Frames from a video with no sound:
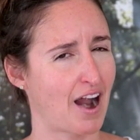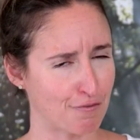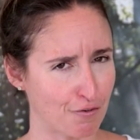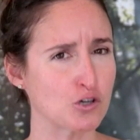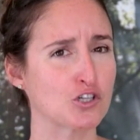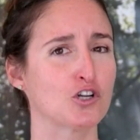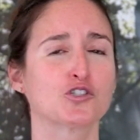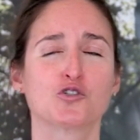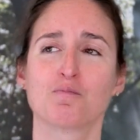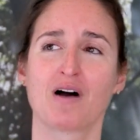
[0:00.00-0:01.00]
I first
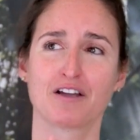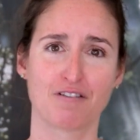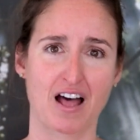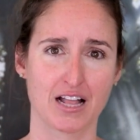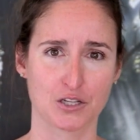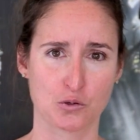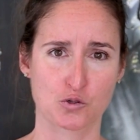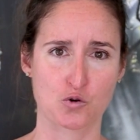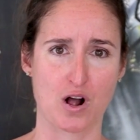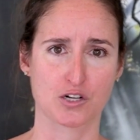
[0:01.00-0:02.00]
look to my values
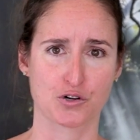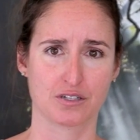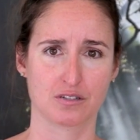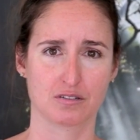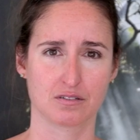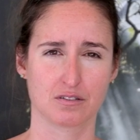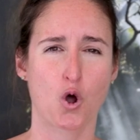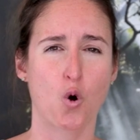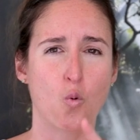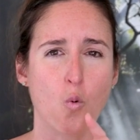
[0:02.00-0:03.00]
quadrant.
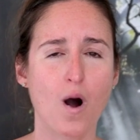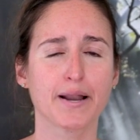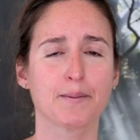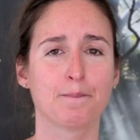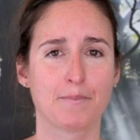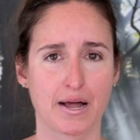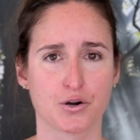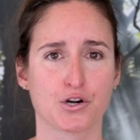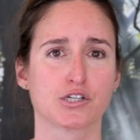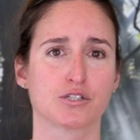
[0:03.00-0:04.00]
What
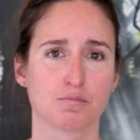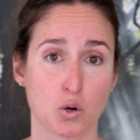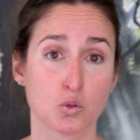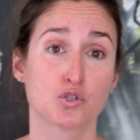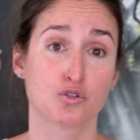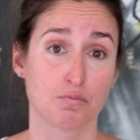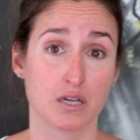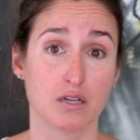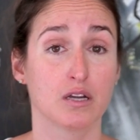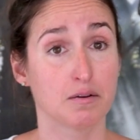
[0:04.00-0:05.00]
matters the most to
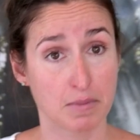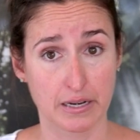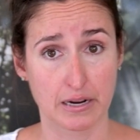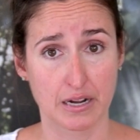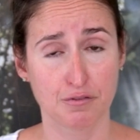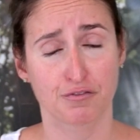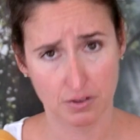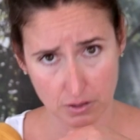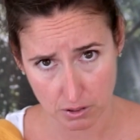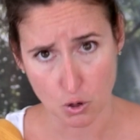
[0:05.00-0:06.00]
me in my life
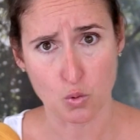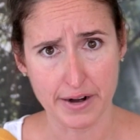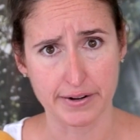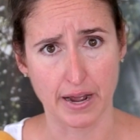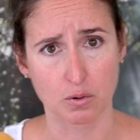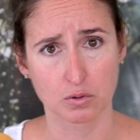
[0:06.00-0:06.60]
right now?